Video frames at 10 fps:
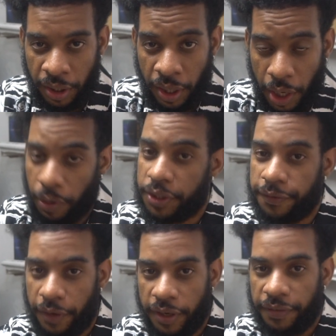I want to
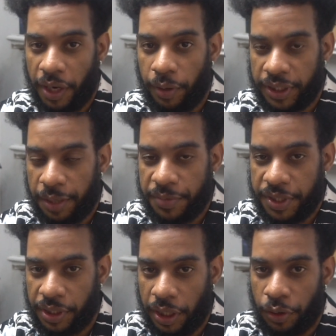verify what I'm
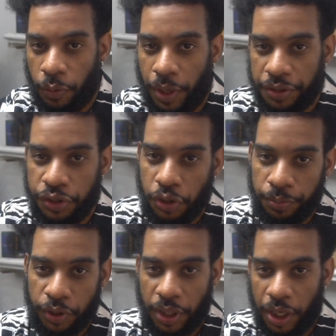seeing. I don't want to
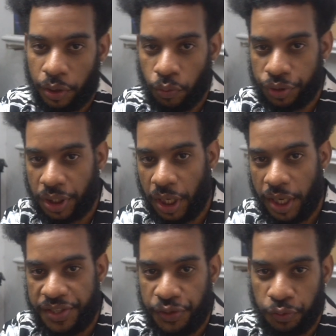jump to conclusion and
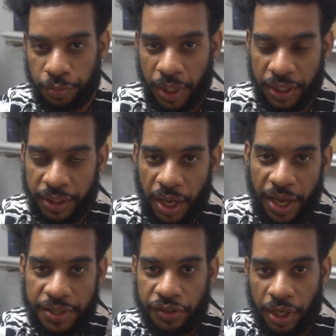assume that
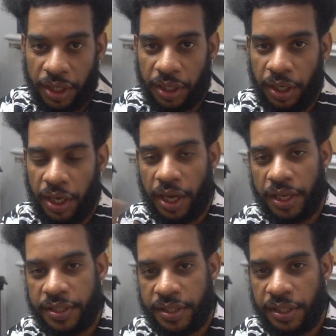ASRock
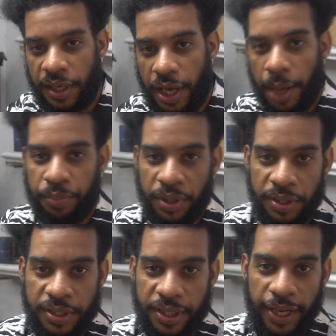has
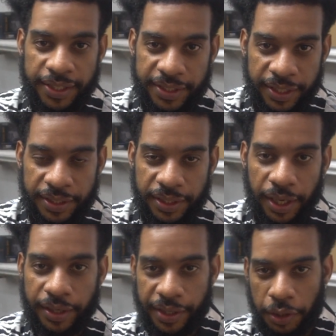Apple's content
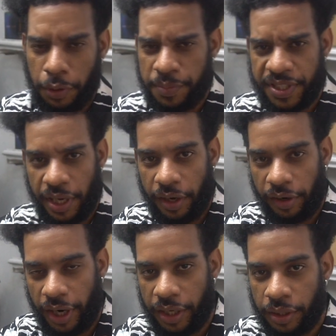on their website,
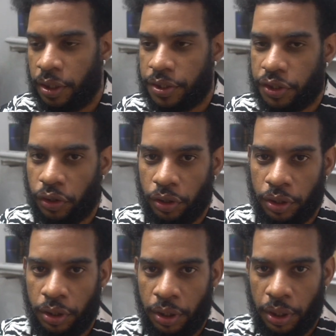right? So
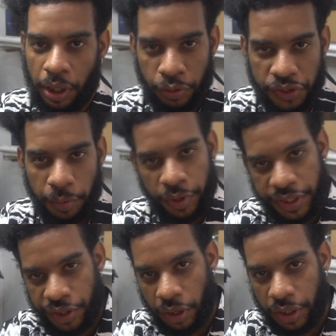I do some
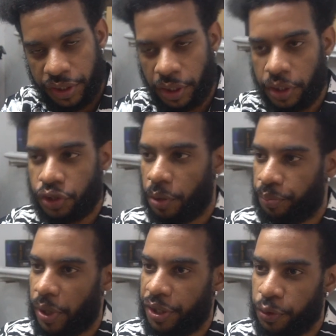research,
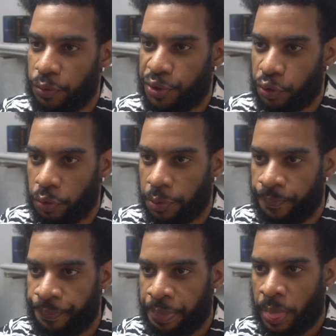jump on YouTube,
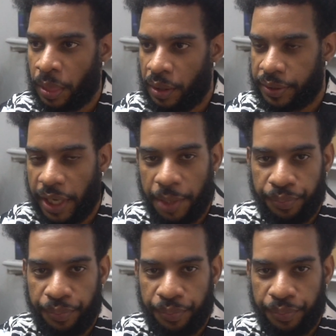type